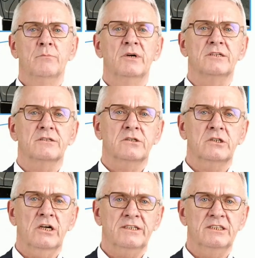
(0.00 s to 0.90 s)
But
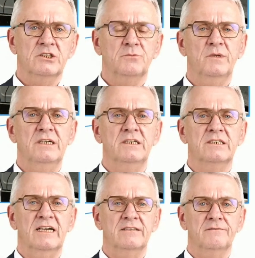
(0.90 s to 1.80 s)
cutting
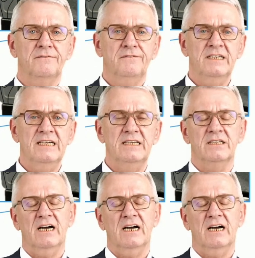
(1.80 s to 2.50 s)
speed and feed,